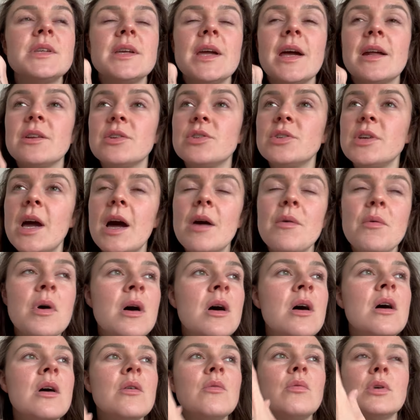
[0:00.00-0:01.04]
I had a
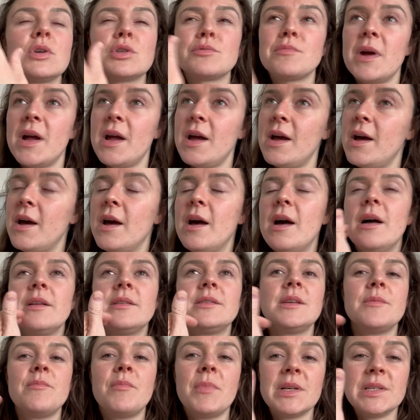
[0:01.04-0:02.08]
shower, washed my hair,
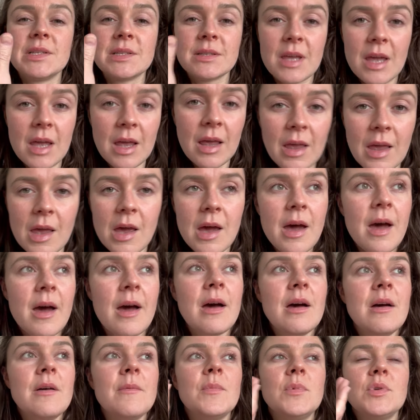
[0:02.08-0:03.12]
did my
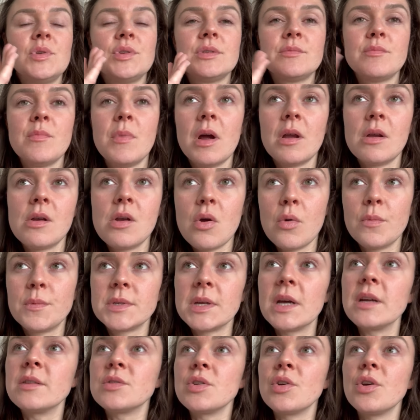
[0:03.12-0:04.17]
skincare, which is my new
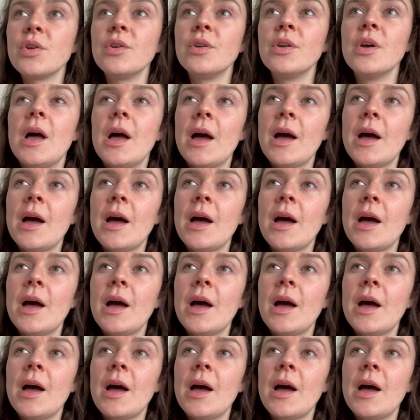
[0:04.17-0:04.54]
obsession.